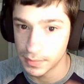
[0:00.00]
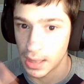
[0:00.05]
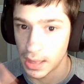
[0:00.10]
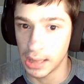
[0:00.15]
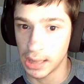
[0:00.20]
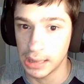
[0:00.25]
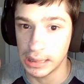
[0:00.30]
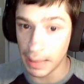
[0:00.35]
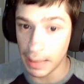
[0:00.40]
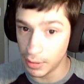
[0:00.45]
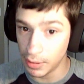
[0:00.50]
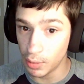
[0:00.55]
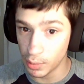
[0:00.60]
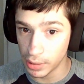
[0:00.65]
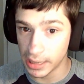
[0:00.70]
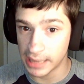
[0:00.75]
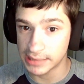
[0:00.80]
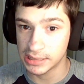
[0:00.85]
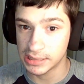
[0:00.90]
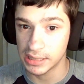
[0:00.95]
let me know what you
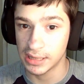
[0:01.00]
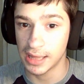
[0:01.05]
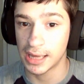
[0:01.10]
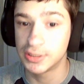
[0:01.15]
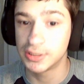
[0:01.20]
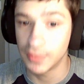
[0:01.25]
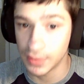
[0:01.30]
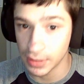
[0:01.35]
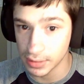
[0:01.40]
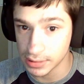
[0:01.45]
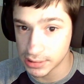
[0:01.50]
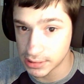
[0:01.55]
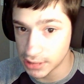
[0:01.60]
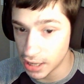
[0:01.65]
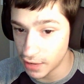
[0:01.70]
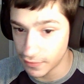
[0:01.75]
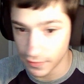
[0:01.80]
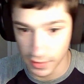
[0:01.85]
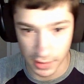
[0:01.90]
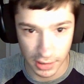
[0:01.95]
guys think of the actual video
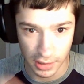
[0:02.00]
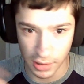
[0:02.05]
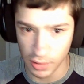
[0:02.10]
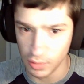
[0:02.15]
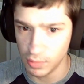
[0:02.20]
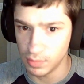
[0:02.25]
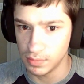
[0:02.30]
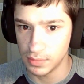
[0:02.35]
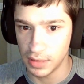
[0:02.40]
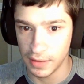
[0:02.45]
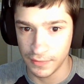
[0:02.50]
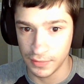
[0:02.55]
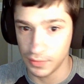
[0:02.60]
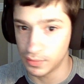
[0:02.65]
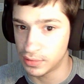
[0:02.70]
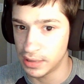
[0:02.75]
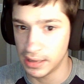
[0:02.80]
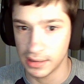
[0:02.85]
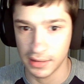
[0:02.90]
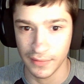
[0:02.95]
itself and the new, if you
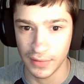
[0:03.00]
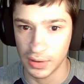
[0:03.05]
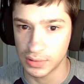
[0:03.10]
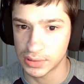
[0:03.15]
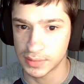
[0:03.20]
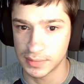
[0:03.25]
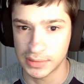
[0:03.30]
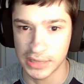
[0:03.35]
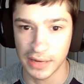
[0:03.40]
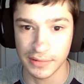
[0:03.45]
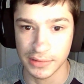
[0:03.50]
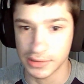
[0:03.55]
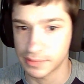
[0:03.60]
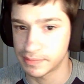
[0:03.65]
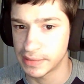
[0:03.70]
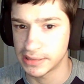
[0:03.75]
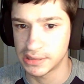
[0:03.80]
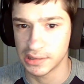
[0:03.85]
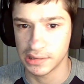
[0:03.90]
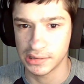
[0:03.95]
think the videos themselves are
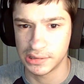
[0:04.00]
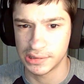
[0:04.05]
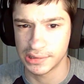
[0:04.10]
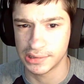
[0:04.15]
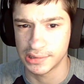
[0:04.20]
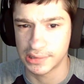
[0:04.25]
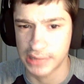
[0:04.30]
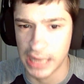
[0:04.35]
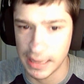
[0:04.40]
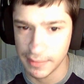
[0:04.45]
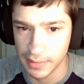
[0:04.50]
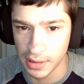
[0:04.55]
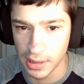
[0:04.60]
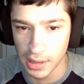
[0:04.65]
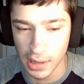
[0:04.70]
basically just the same,